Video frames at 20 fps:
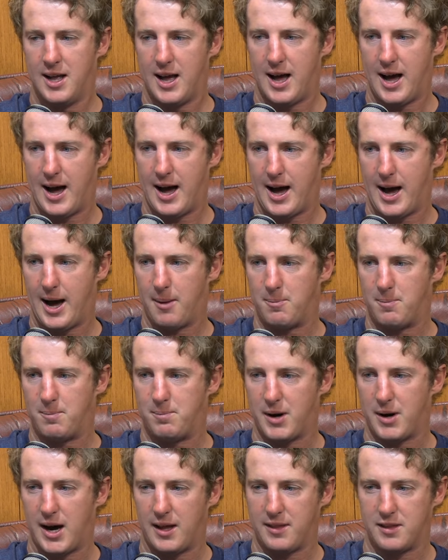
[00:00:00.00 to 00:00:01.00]
Um,
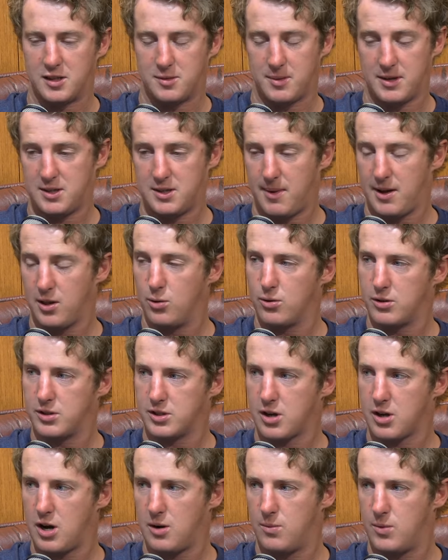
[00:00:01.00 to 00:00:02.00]
but as mentioned, other
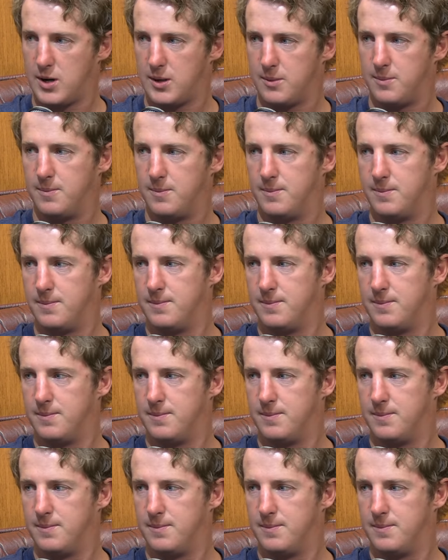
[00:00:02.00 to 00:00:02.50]
hookers are going well. They